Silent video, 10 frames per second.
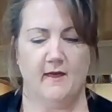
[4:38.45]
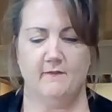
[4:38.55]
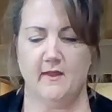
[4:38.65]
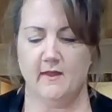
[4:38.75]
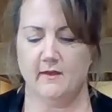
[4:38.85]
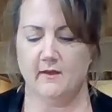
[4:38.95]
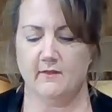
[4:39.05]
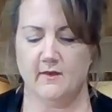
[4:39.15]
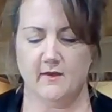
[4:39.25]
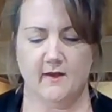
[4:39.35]
And
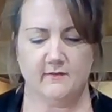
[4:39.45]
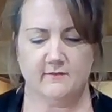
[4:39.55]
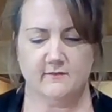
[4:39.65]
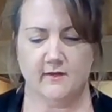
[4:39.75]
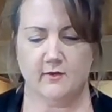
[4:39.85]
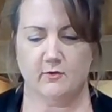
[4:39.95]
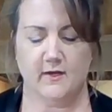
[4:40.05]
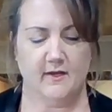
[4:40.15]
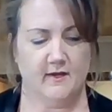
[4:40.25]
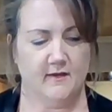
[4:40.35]
then the next
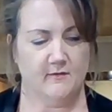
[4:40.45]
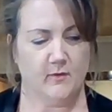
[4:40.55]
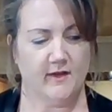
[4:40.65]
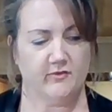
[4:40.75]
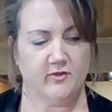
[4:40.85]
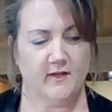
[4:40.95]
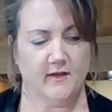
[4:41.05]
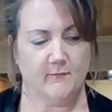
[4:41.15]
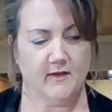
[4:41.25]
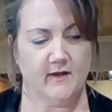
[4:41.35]
ingredient, well actually
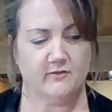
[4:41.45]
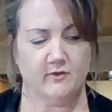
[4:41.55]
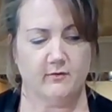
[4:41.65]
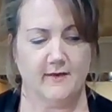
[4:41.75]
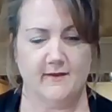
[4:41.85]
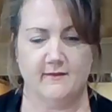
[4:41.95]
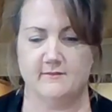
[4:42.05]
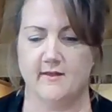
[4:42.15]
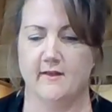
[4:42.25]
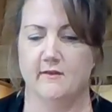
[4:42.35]
the next ingredient
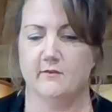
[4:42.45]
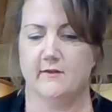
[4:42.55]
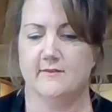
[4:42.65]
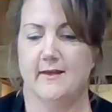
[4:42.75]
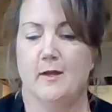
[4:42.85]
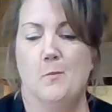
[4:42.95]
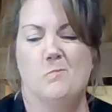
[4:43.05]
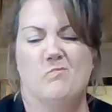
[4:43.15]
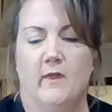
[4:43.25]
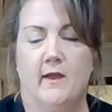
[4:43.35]
is Italian dressing.
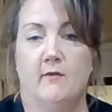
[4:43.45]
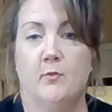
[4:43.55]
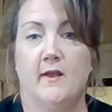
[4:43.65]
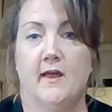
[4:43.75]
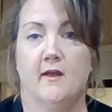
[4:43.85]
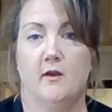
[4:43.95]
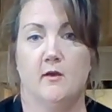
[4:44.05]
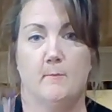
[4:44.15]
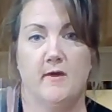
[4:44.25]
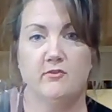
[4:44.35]
And I've went ahead
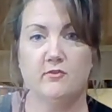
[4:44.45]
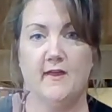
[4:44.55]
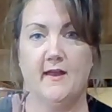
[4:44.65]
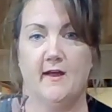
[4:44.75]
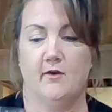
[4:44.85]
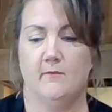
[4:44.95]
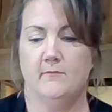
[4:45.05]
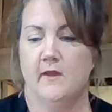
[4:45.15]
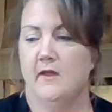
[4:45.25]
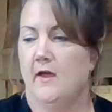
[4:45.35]
and measured that
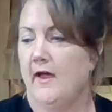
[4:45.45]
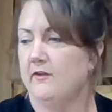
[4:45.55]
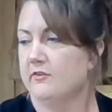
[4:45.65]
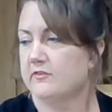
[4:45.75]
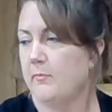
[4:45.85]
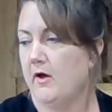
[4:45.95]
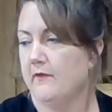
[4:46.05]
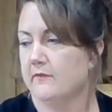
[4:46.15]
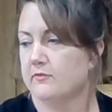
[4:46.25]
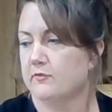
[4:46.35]
out. I just
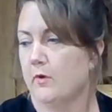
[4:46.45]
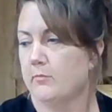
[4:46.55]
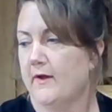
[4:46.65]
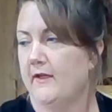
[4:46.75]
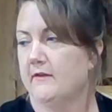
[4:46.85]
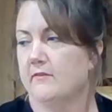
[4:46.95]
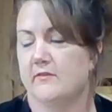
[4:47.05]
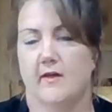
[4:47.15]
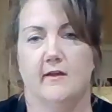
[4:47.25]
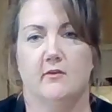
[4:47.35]
bought the store brand of
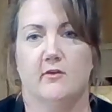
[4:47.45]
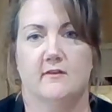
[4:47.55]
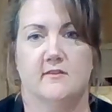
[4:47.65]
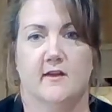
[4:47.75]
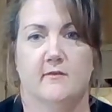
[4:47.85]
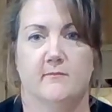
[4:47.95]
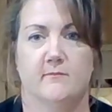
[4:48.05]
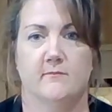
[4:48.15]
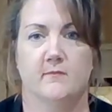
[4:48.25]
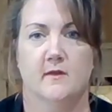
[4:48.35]
Italian dressing.
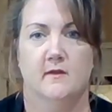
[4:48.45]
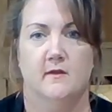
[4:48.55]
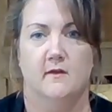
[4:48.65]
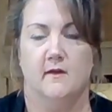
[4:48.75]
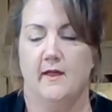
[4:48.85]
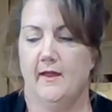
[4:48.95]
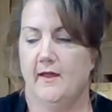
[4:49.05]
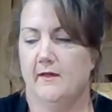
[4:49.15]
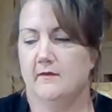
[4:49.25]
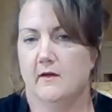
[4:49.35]

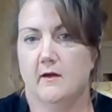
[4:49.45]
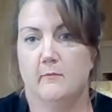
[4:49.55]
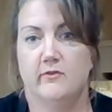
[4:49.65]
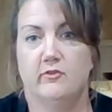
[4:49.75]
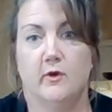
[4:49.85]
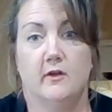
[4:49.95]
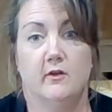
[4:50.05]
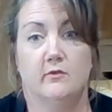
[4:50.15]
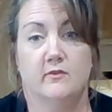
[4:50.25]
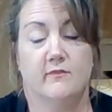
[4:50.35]
And but you can
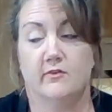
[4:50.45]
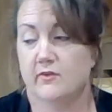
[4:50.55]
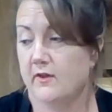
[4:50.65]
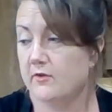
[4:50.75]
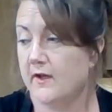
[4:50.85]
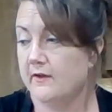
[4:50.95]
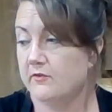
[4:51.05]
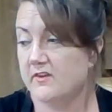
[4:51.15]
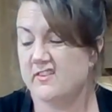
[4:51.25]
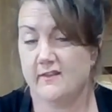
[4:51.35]
use, if there's another kind
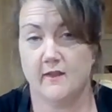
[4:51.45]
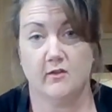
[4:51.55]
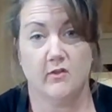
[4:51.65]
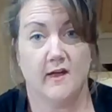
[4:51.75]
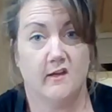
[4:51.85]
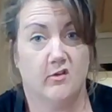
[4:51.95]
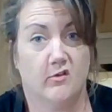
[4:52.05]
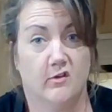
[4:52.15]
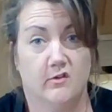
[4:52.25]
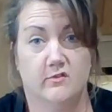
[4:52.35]
of dressing that you like, you
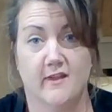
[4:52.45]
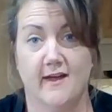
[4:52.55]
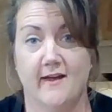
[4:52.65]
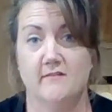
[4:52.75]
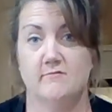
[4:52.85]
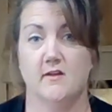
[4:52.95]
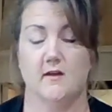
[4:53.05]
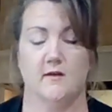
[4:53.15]
can use that.